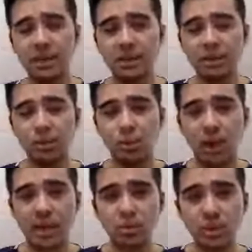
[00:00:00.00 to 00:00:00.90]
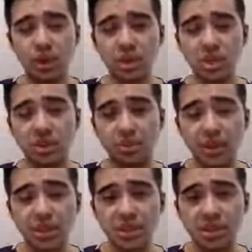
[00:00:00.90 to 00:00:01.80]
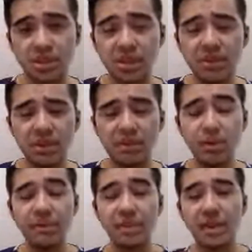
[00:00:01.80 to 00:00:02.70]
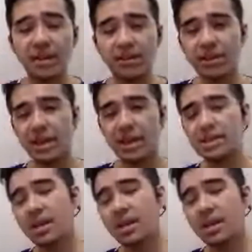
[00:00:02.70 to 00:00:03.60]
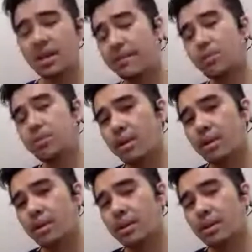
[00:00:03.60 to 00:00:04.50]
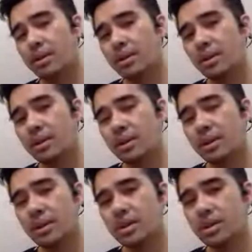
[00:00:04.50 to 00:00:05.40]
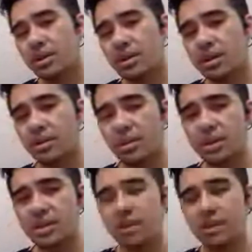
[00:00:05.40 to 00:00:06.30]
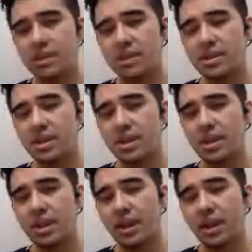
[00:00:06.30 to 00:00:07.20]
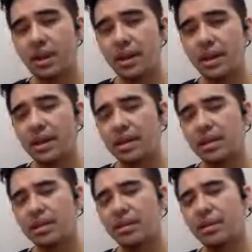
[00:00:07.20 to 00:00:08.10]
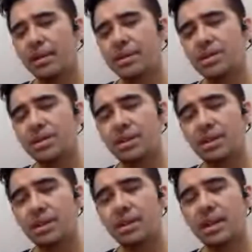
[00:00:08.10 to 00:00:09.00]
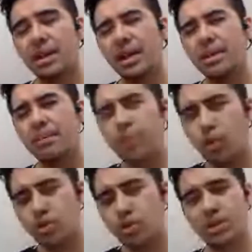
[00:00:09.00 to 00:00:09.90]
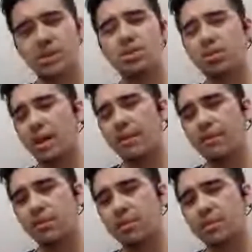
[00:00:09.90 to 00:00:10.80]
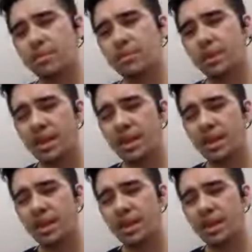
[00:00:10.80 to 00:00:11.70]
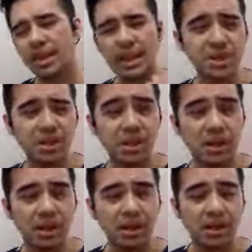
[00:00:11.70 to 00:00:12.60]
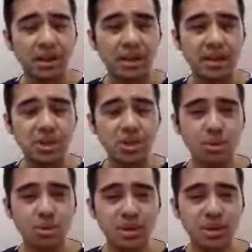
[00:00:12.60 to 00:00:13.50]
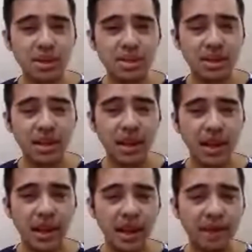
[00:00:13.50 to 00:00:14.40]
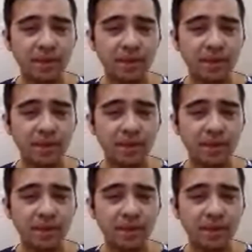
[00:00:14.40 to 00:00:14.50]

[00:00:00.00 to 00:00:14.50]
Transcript: if we've never tasted that food before, certain commercials link certain emotions to that food. That commercial that shows us that after a hard day,